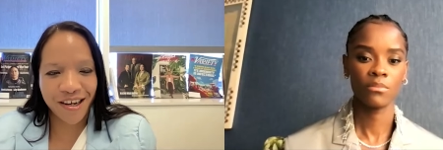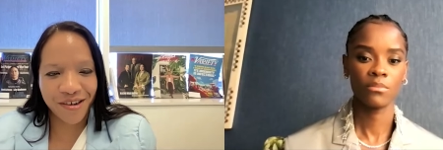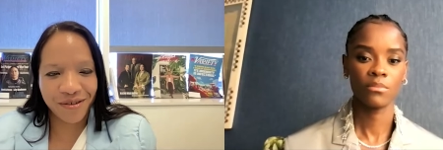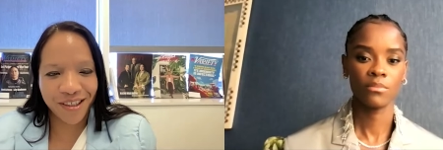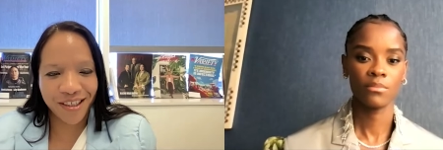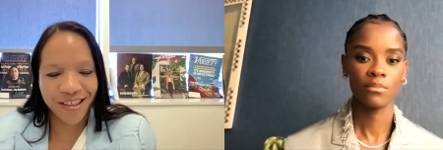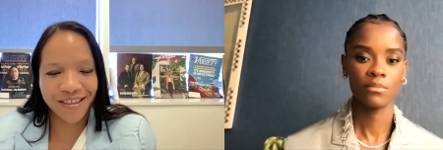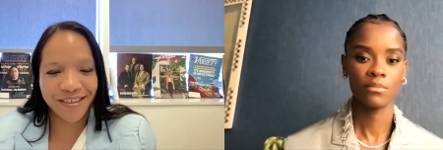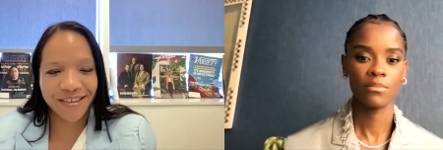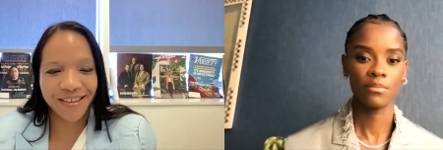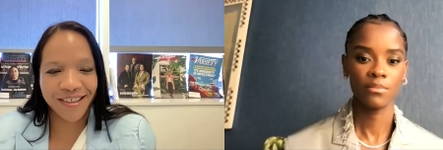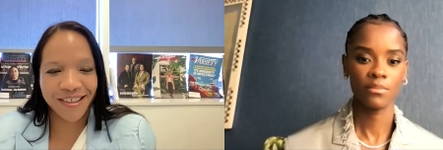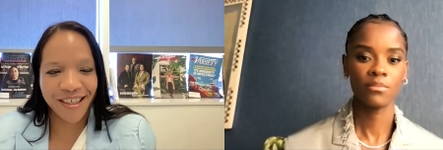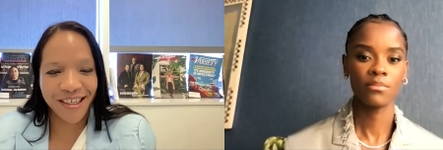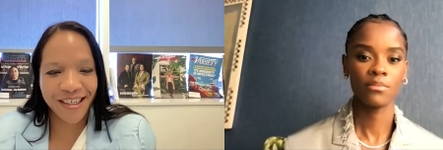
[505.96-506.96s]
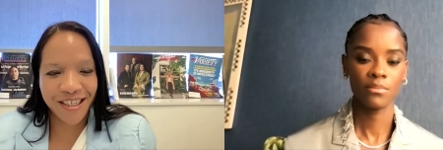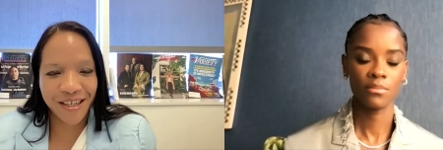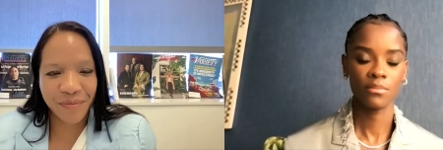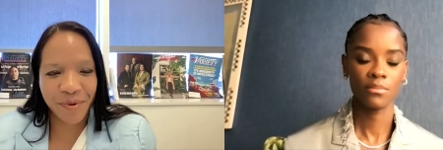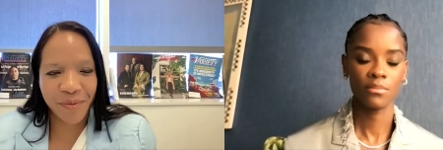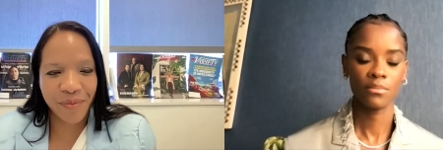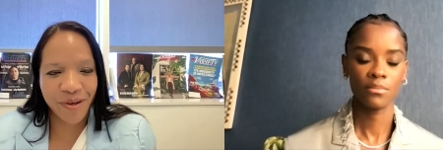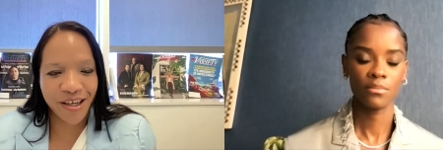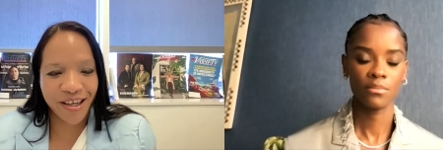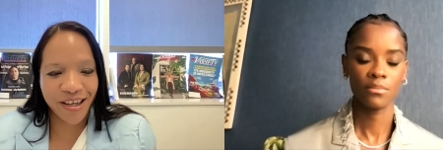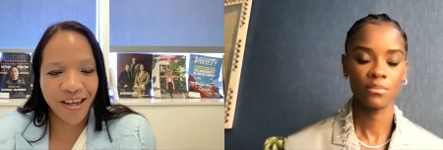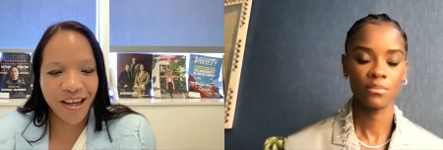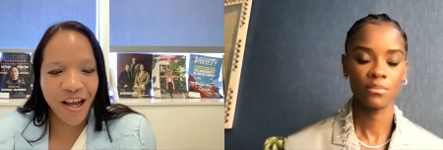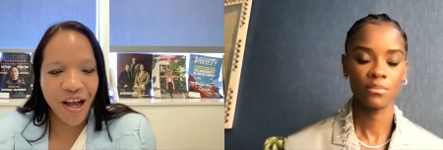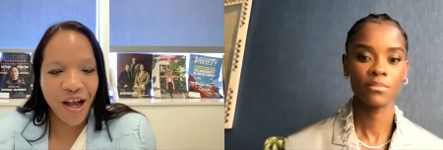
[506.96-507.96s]
Speaker 1: you know, like she lights up a bit.
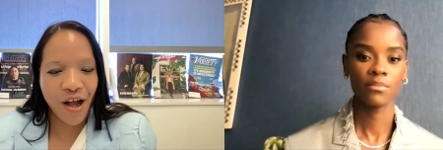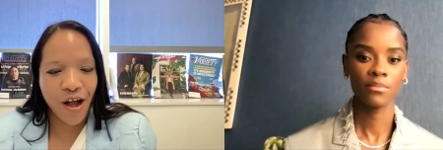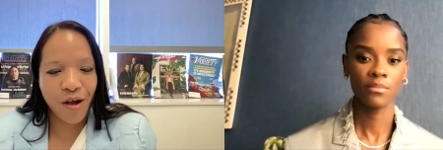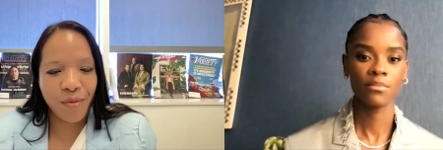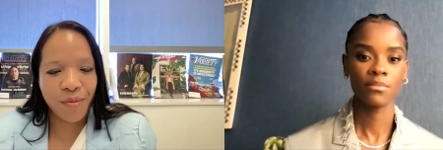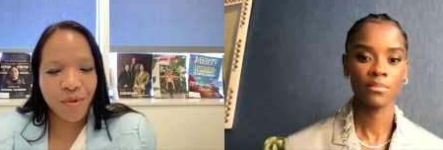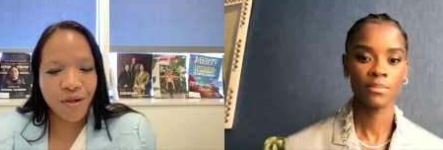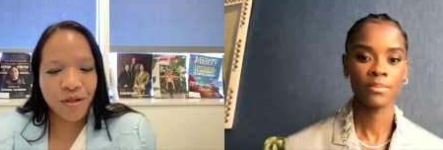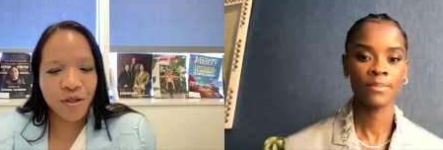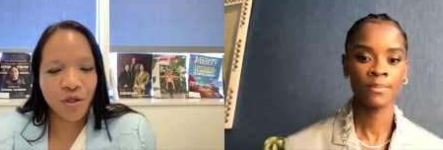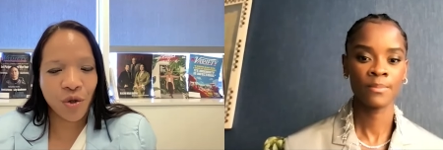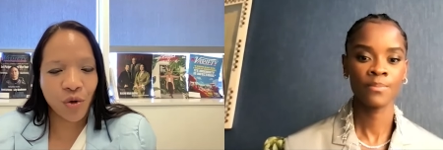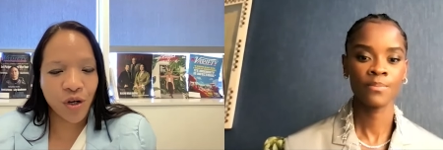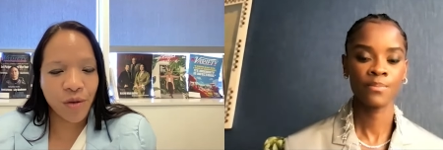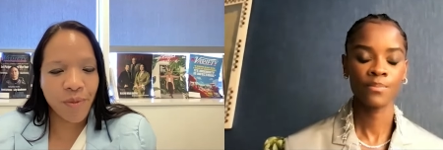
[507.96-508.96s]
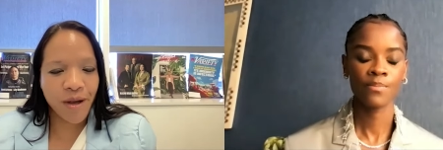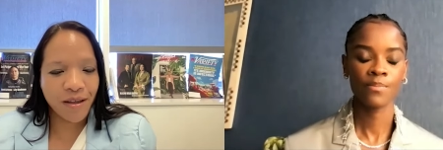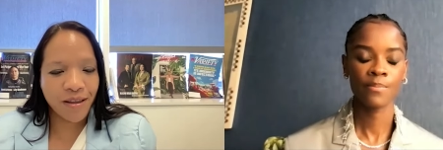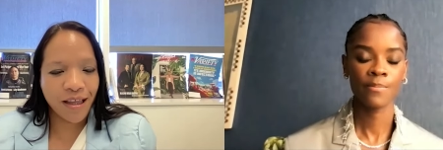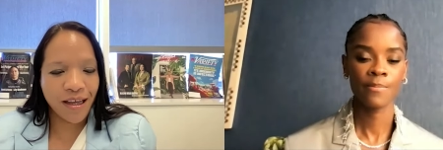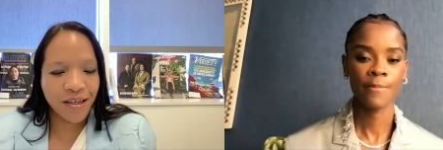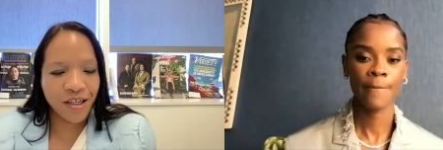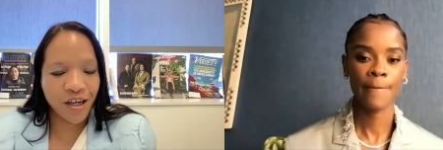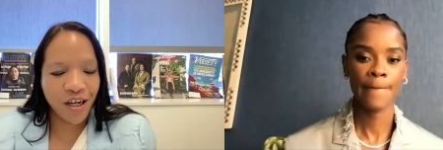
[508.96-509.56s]
Um, talk about that